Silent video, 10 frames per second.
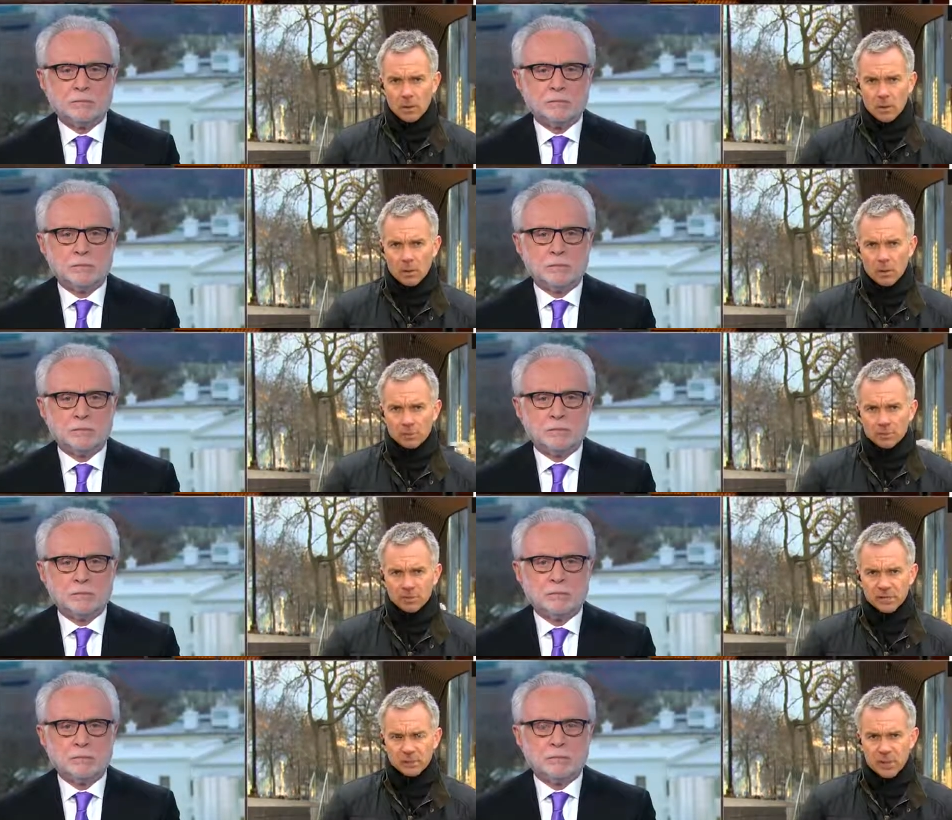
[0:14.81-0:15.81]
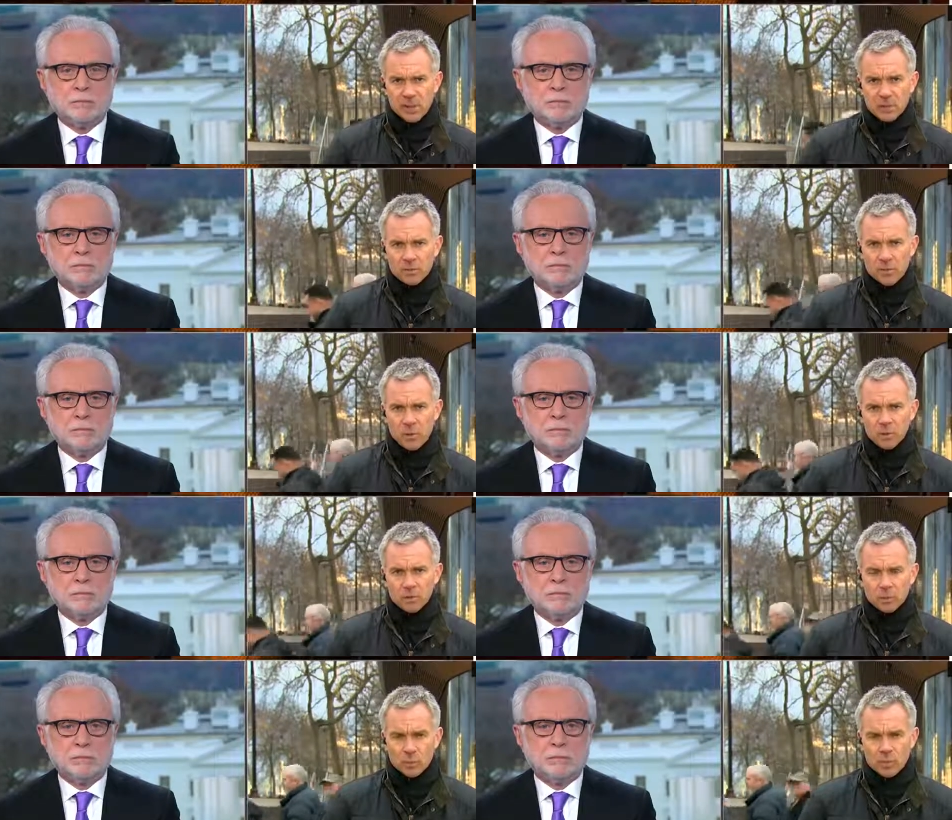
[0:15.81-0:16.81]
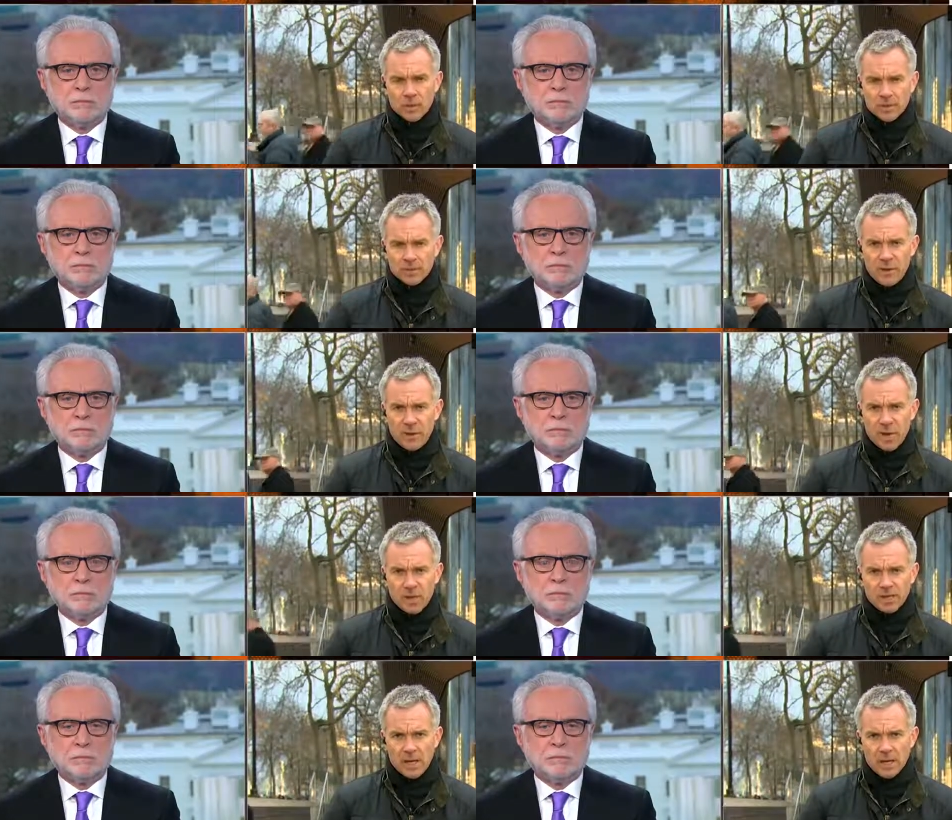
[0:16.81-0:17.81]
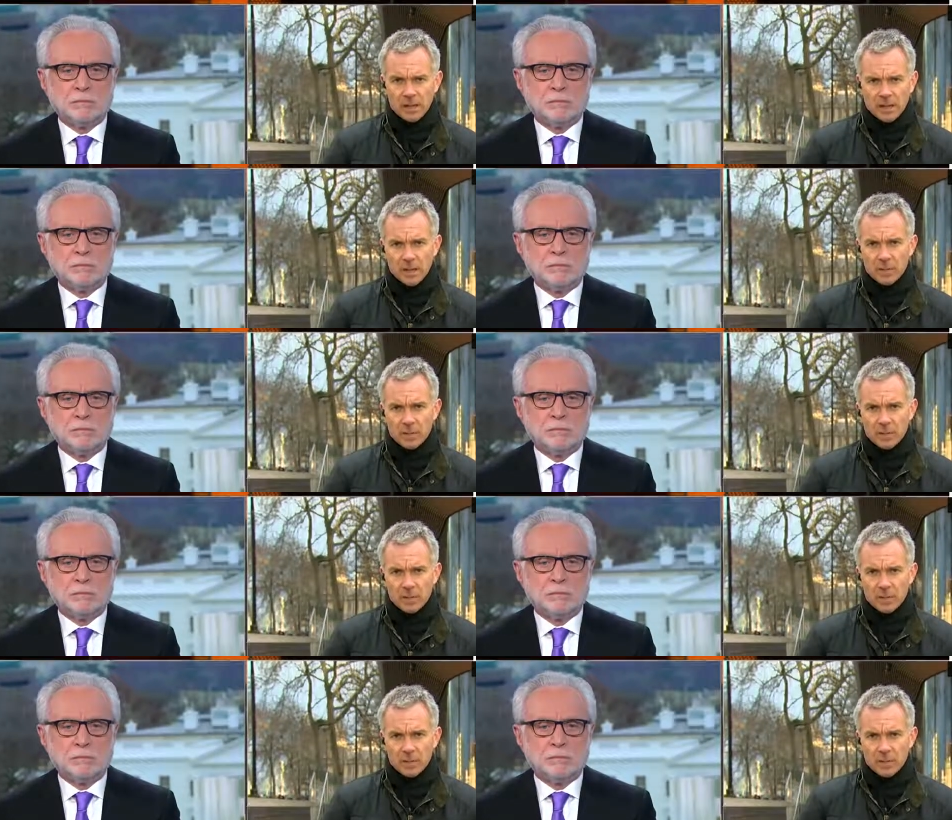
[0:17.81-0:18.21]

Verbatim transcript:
Speaker 1: Uh, proceed with a note of caution, Wolf, because it's very early days here.